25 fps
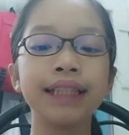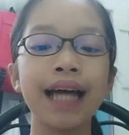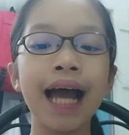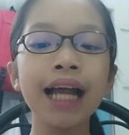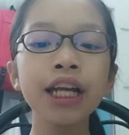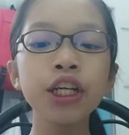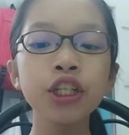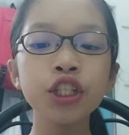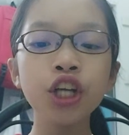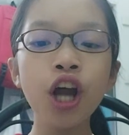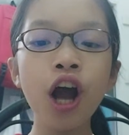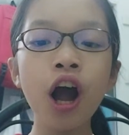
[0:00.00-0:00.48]

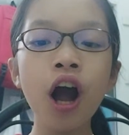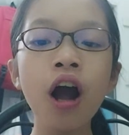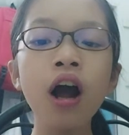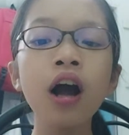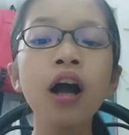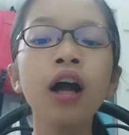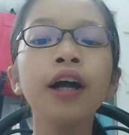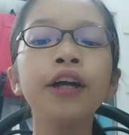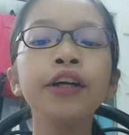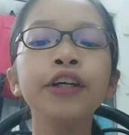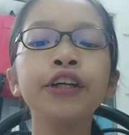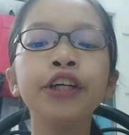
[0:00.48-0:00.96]
Henshaw,
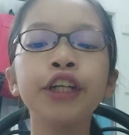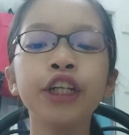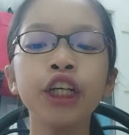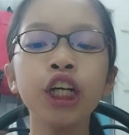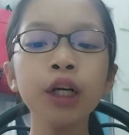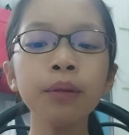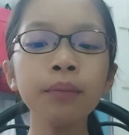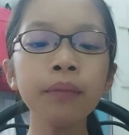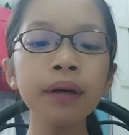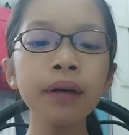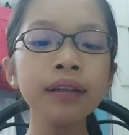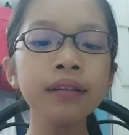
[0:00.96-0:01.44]

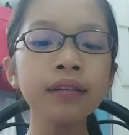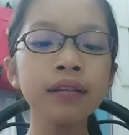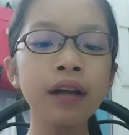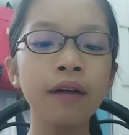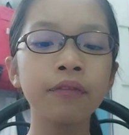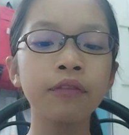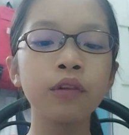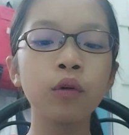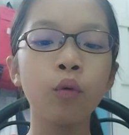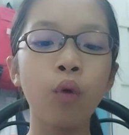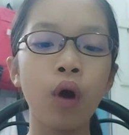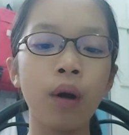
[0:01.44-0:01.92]
chairman
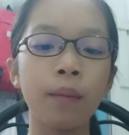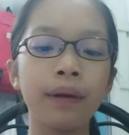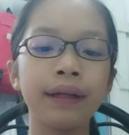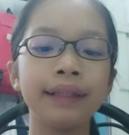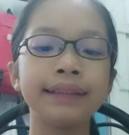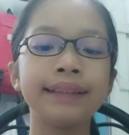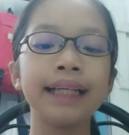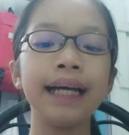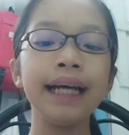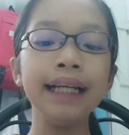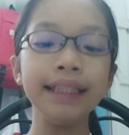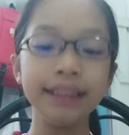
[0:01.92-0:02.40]
of the
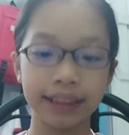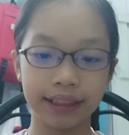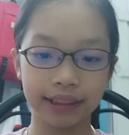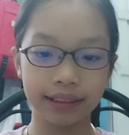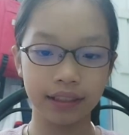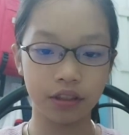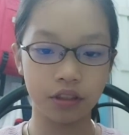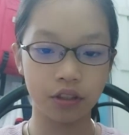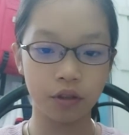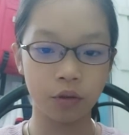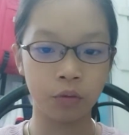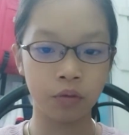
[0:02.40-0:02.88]
Women's
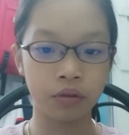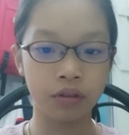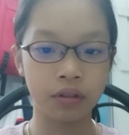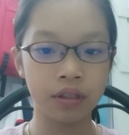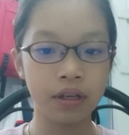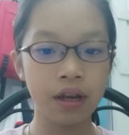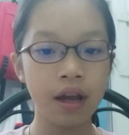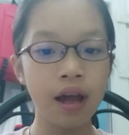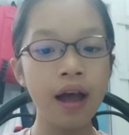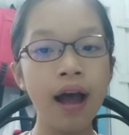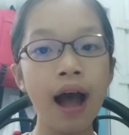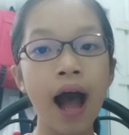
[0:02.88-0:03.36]
Institute.
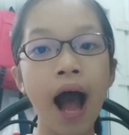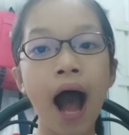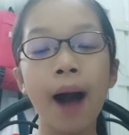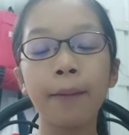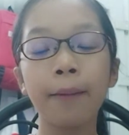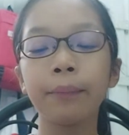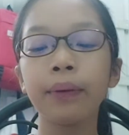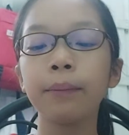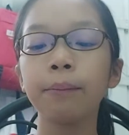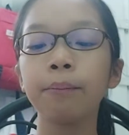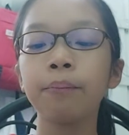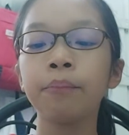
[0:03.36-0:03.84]

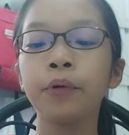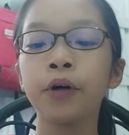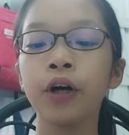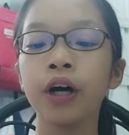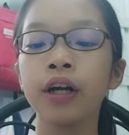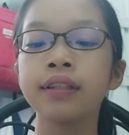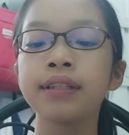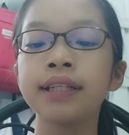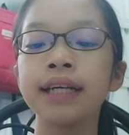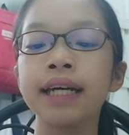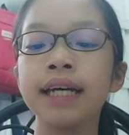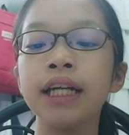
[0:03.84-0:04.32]
I've been
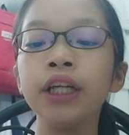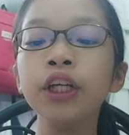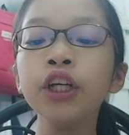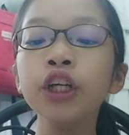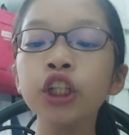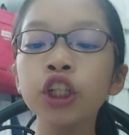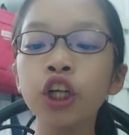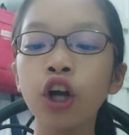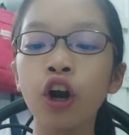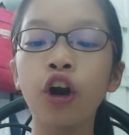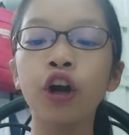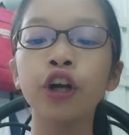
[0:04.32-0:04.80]
put in
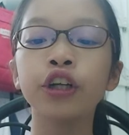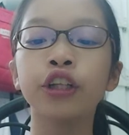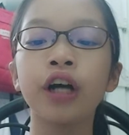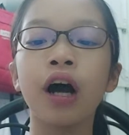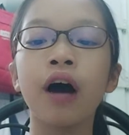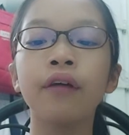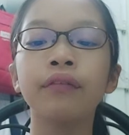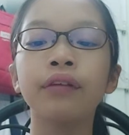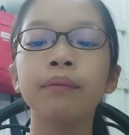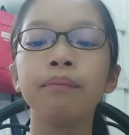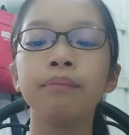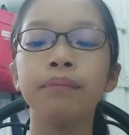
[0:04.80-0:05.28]
charge
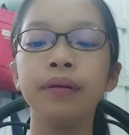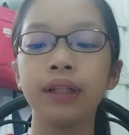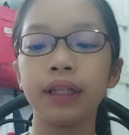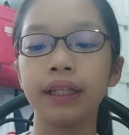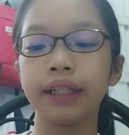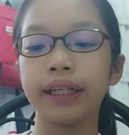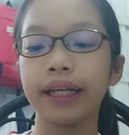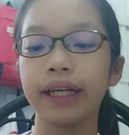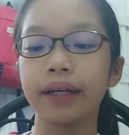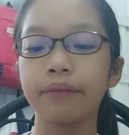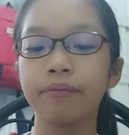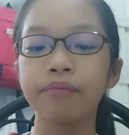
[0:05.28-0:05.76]
of the
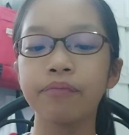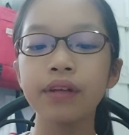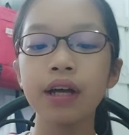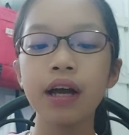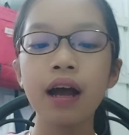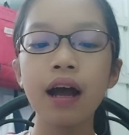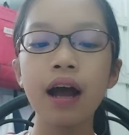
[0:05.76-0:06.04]
building.